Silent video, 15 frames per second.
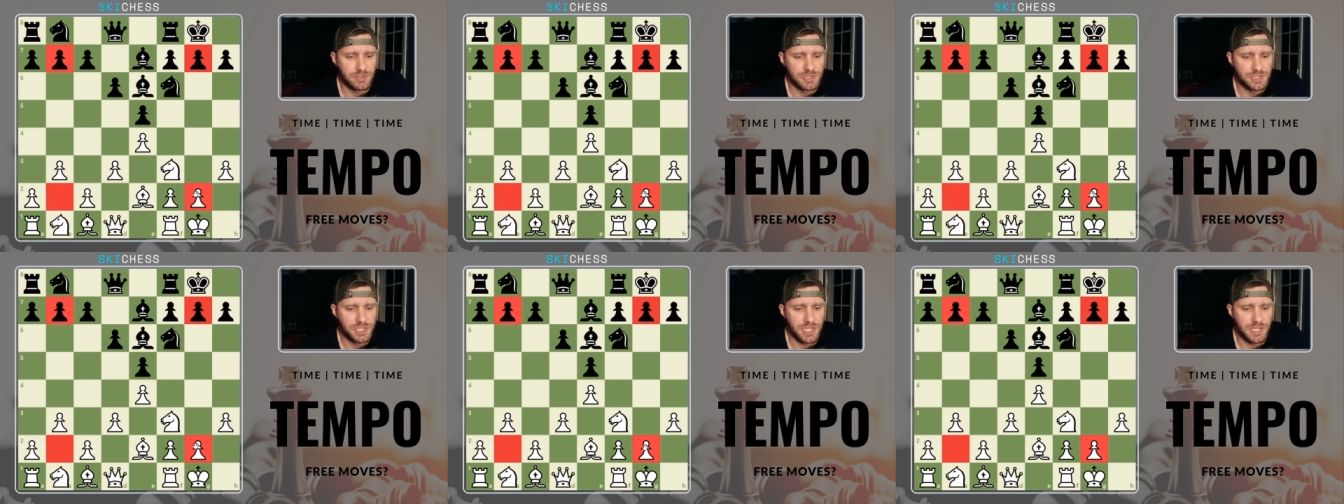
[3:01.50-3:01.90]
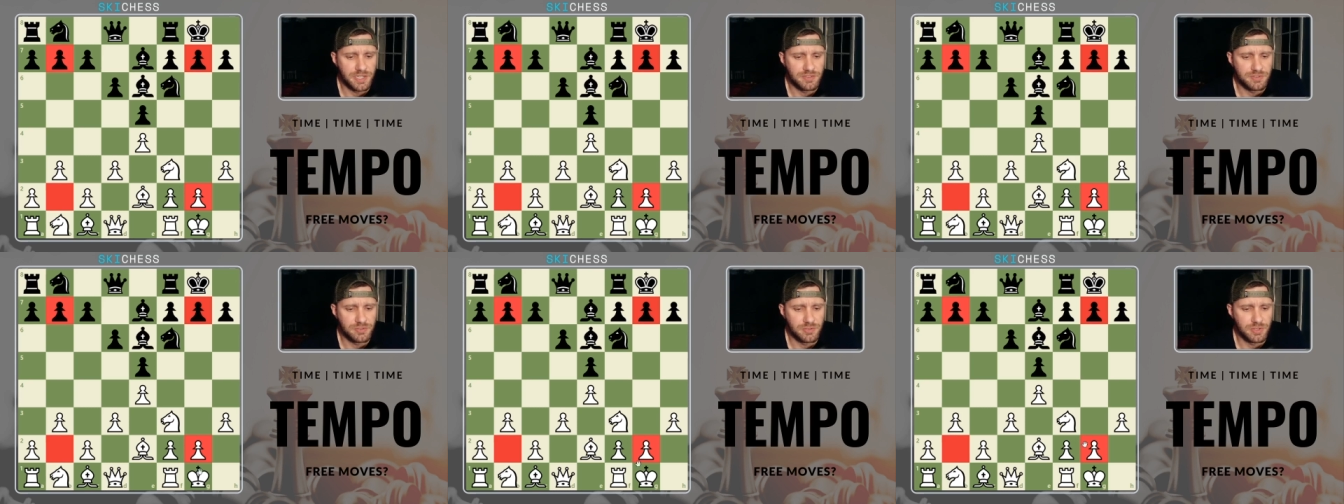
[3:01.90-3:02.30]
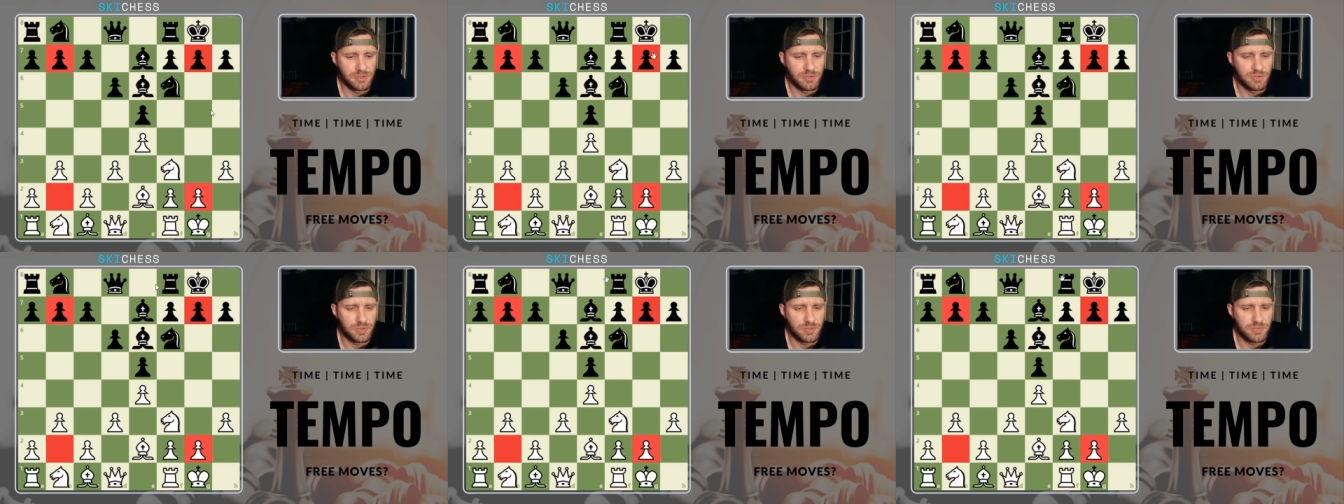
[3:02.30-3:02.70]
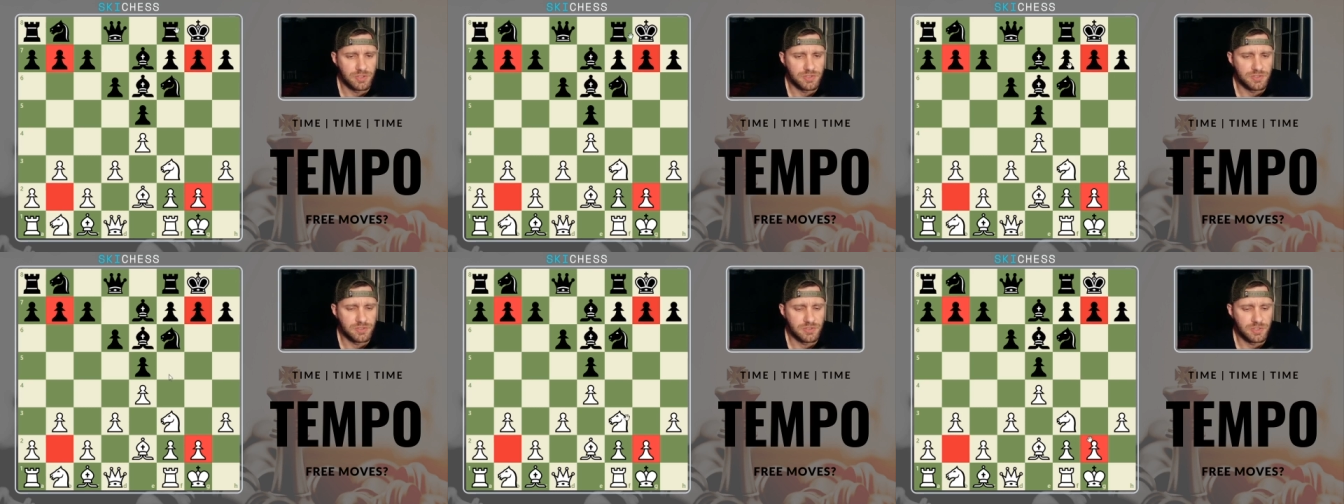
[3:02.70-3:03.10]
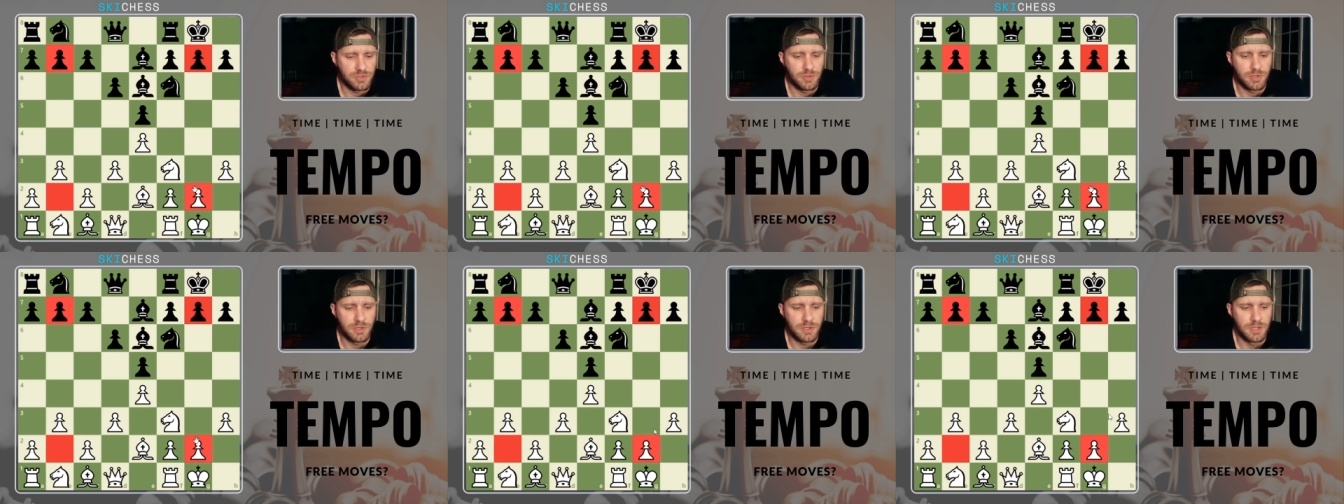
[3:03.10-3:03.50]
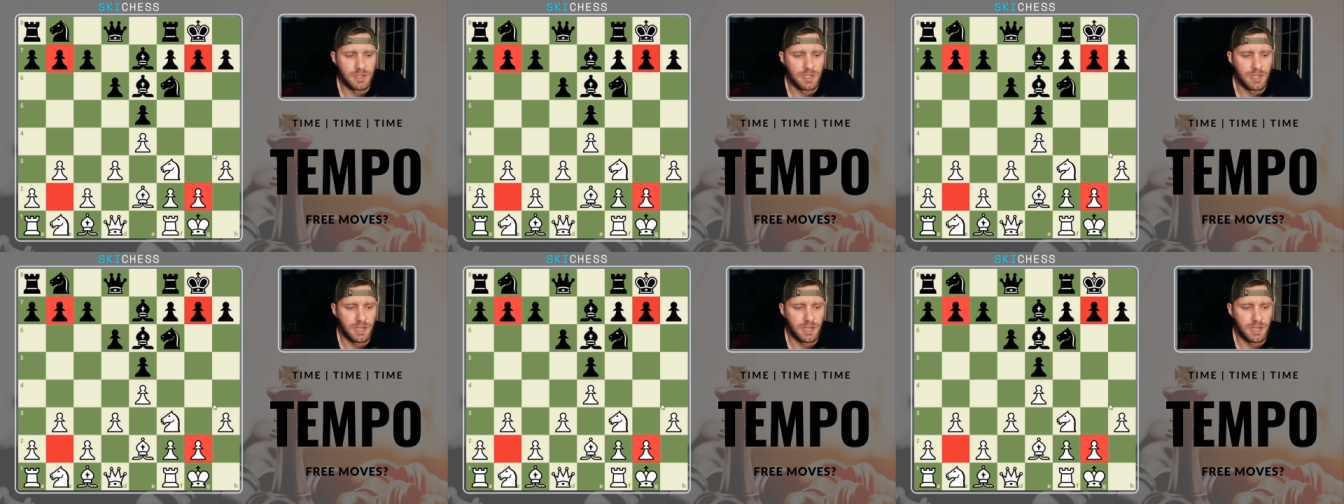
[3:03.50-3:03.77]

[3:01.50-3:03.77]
checks or, or rooks on the corner.